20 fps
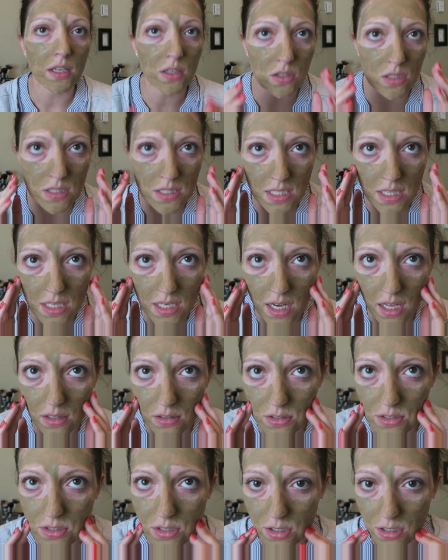And you can see the
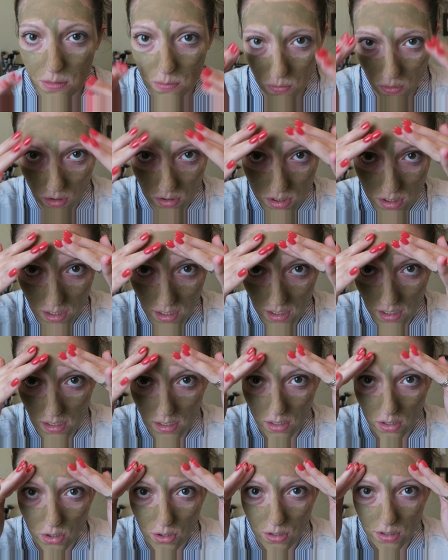colors turned more to like
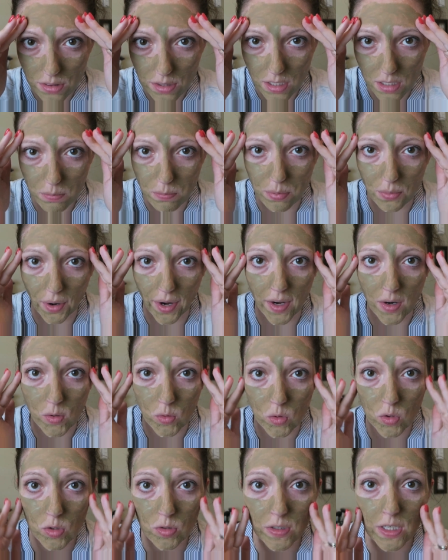a earthy
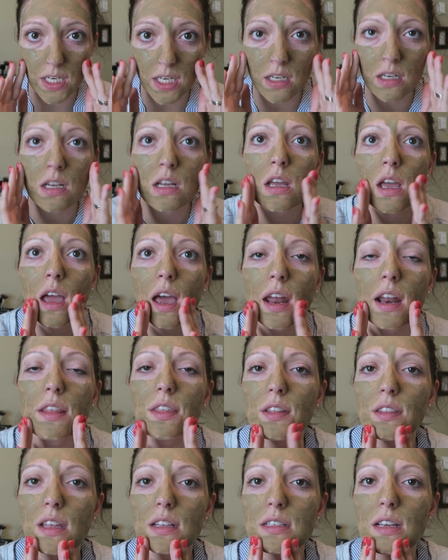brown green. And I
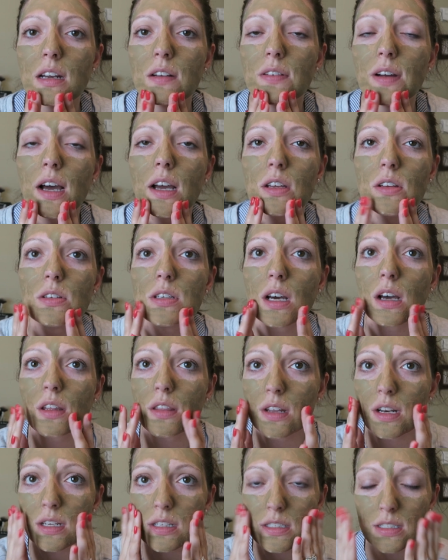think that's kind of how you tell
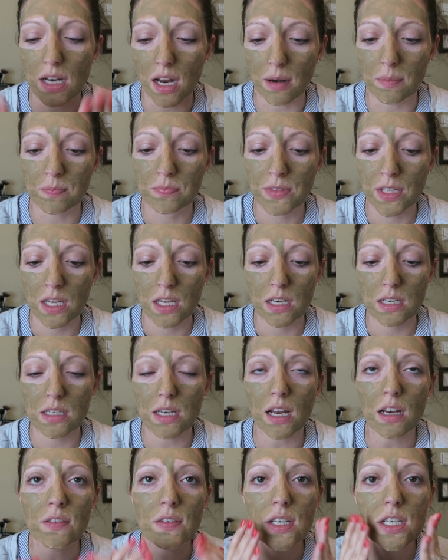that it's done.
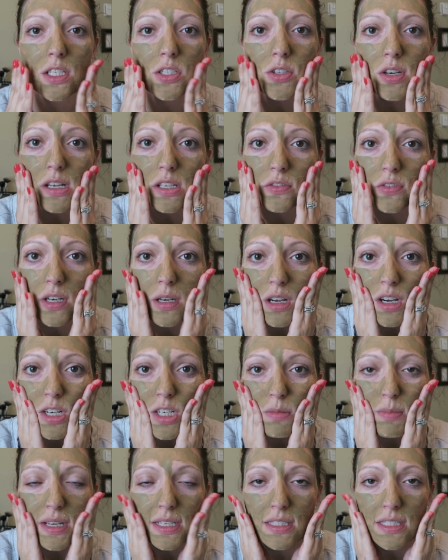None of it is transferring
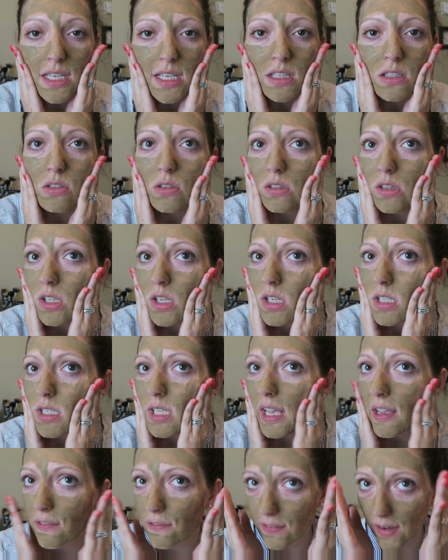onto my skin, so it
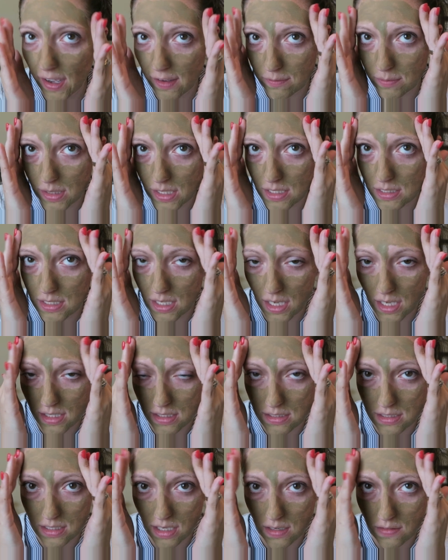looks like 5 minutes
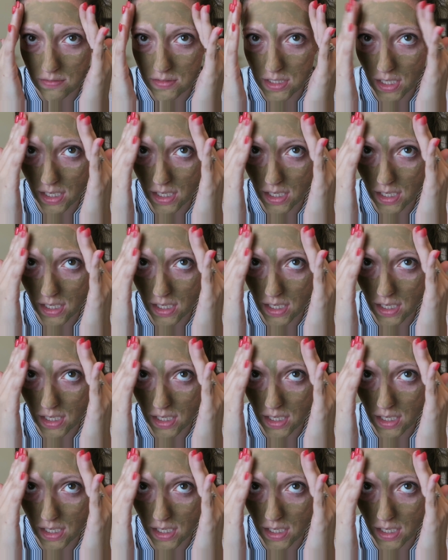has kind of